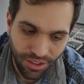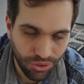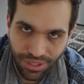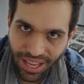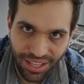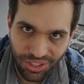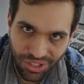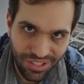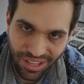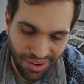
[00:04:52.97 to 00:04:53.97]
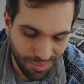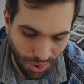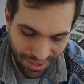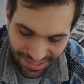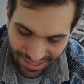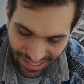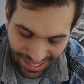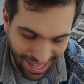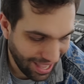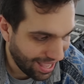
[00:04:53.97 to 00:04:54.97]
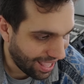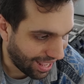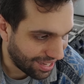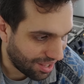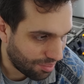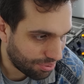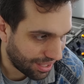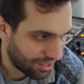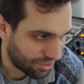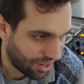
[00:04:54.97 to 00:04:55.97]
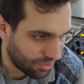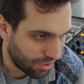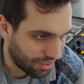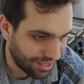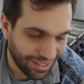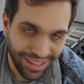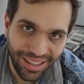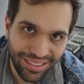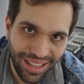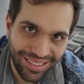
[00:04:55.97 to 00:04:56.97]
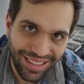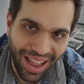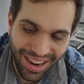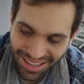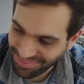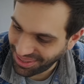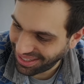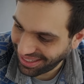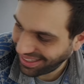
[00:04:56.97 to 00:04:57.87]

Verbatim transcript: Today, just unboxing, and I'll play around with it a, a tiny bit.